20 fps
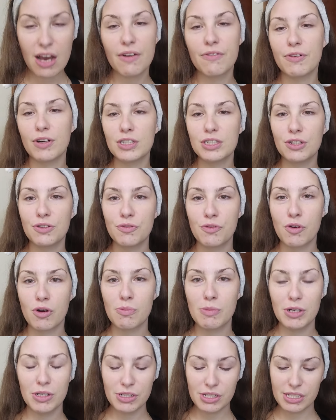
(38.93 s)
First and
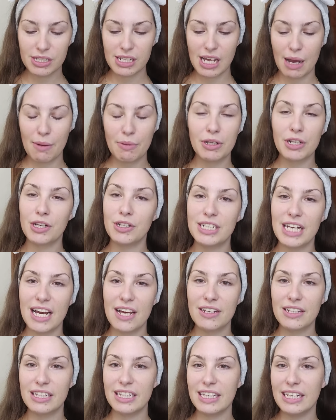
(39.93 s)
foremost, I'm going to go
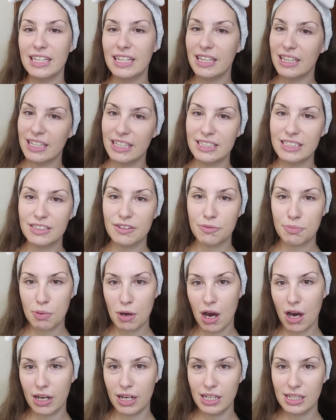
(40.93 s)
down the list of
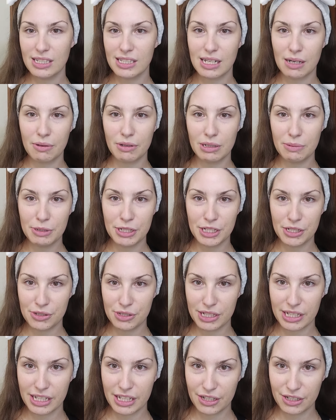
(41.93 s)
products that I'm going to be
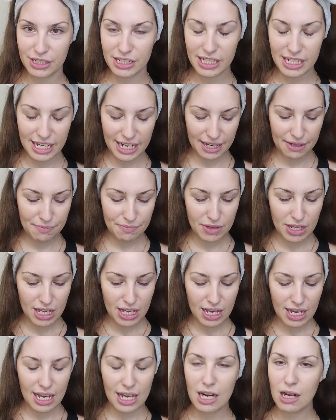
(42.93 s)
using here today,
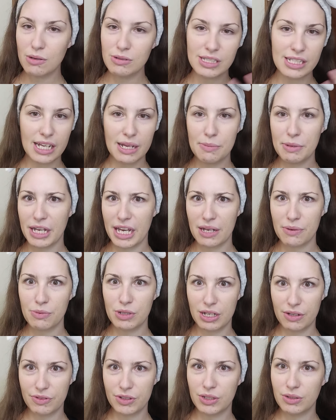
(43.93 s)
and I'll say them again
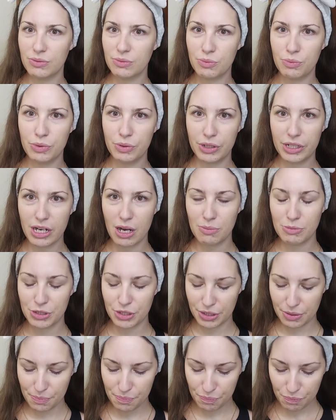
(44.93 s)
whenever we come to
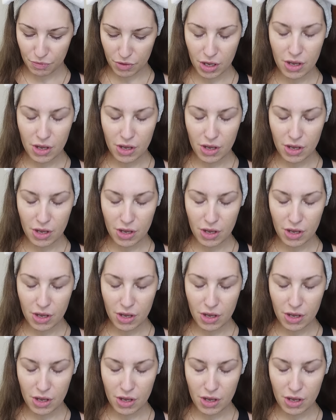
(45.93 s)
them.